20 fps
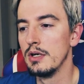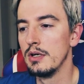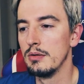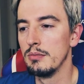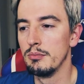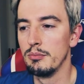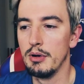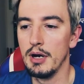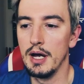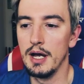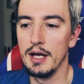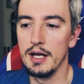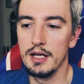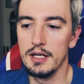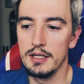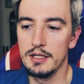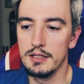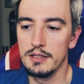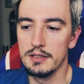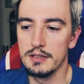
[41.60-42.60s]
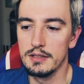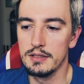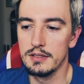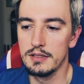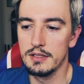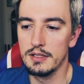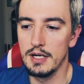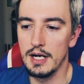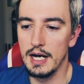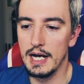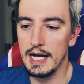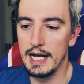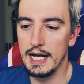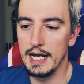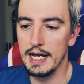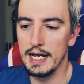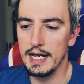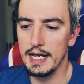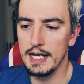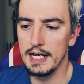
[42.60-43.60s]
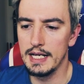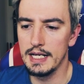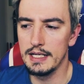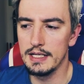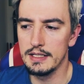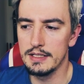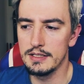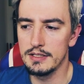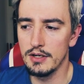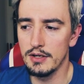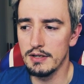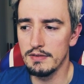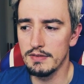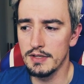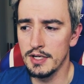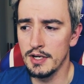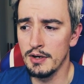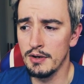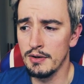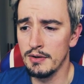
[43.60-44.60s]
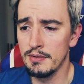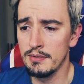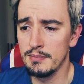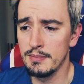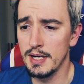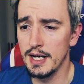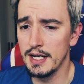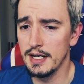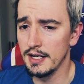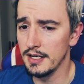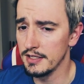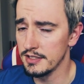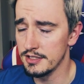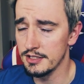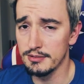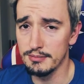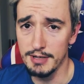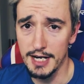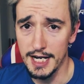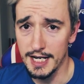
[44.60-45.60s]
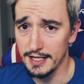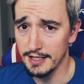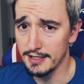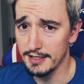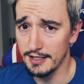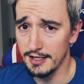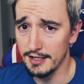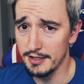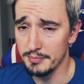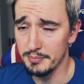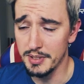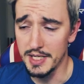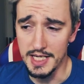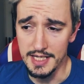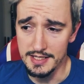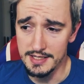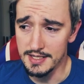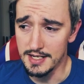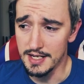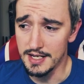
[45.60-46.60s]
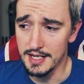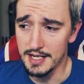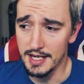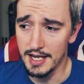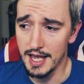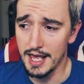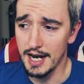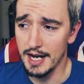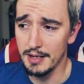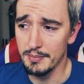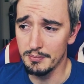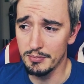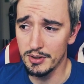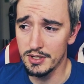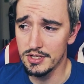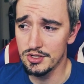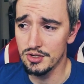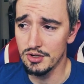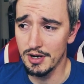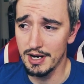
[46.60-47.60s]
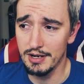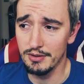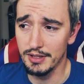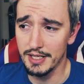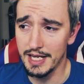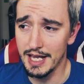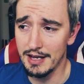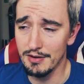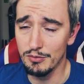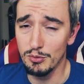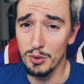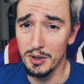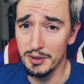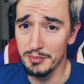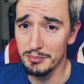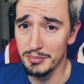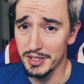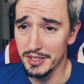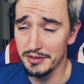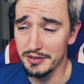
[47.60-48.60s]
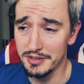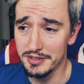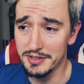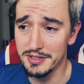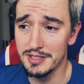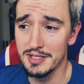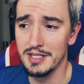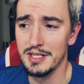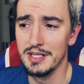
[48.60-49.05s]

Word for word: but I don't even know my hunter rank on PC, and I'm pretty sure I only have one build.